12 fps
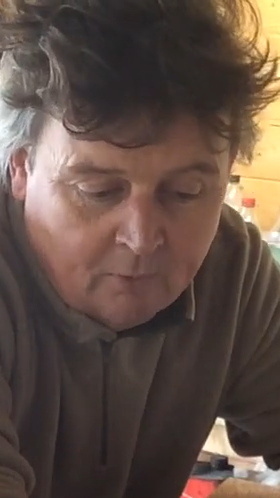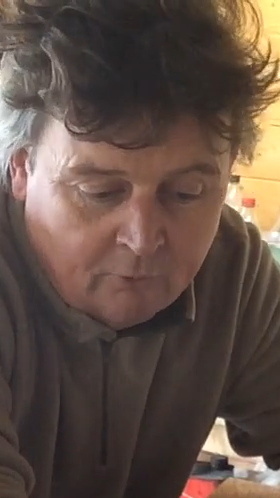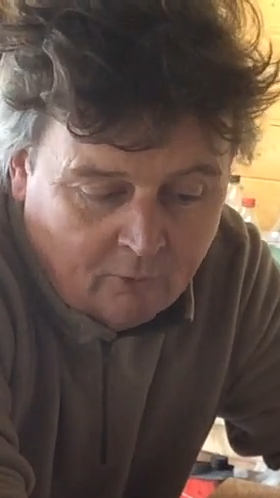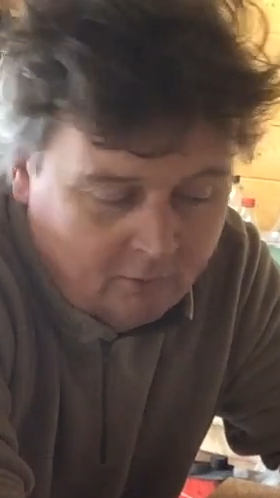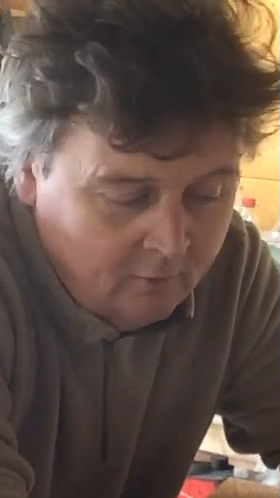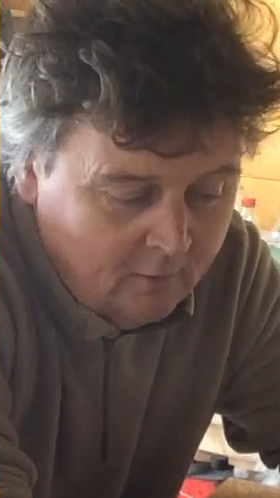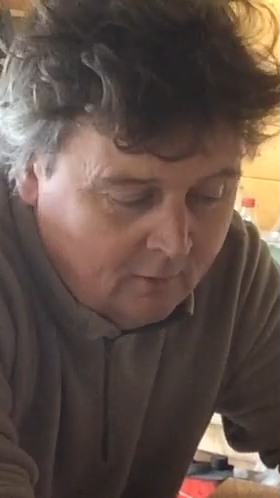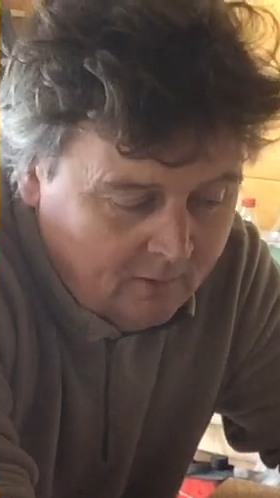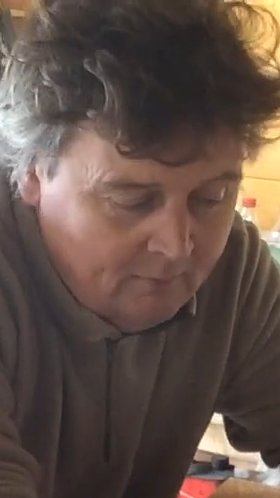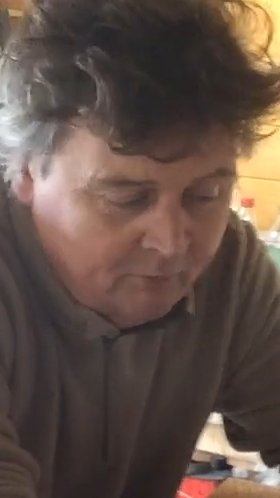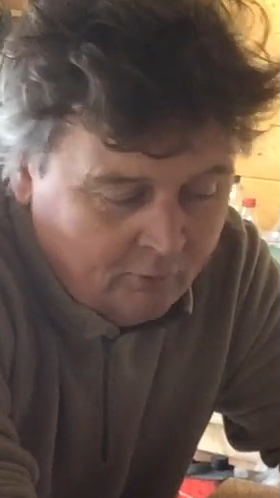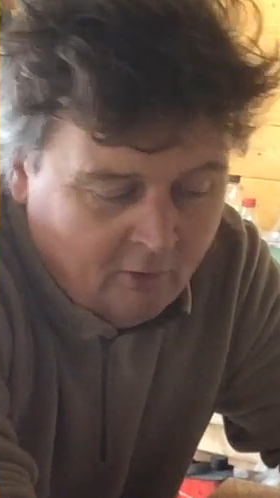So
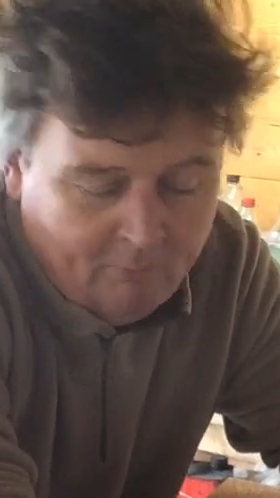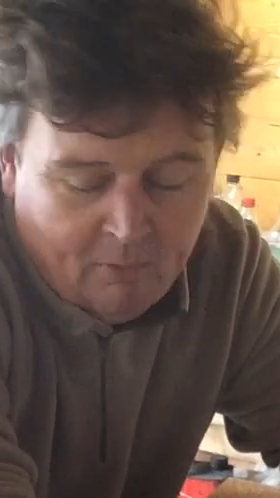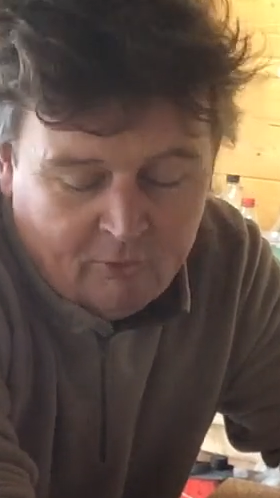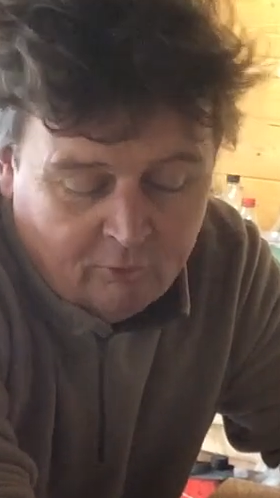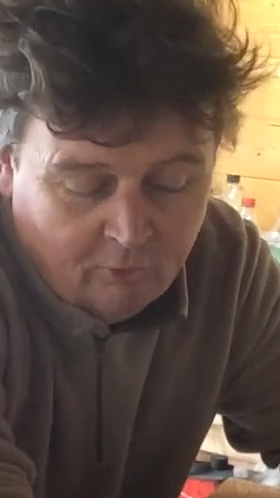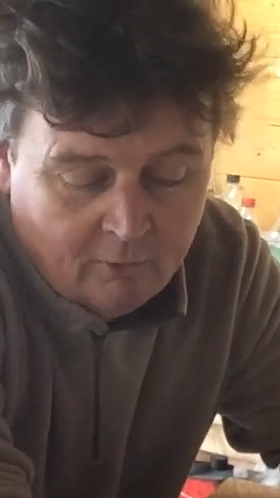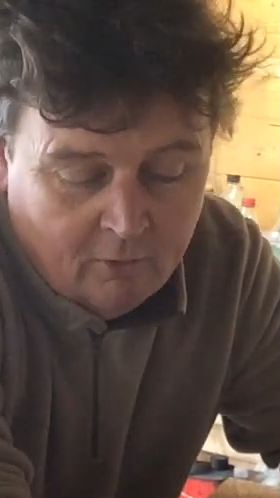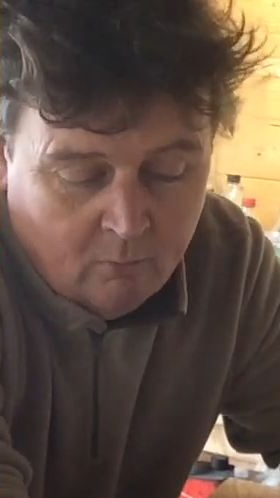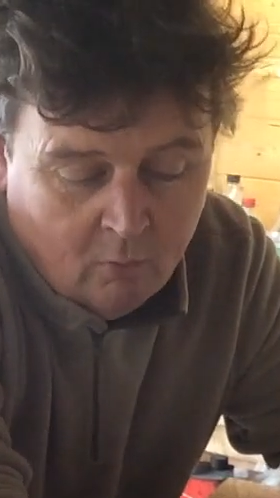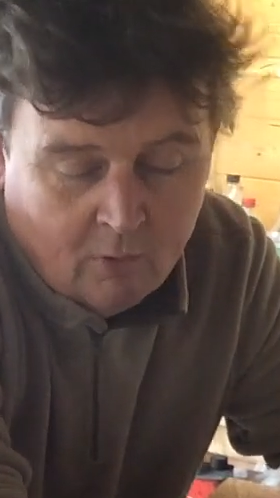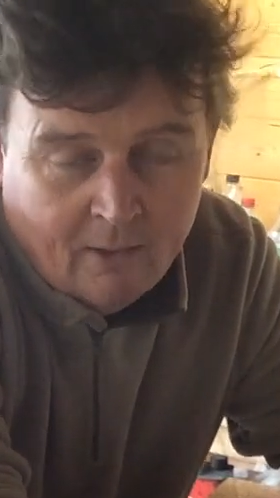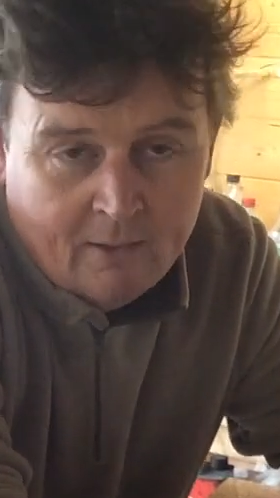let me start off by showing you
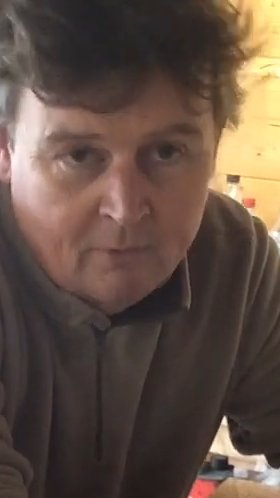what a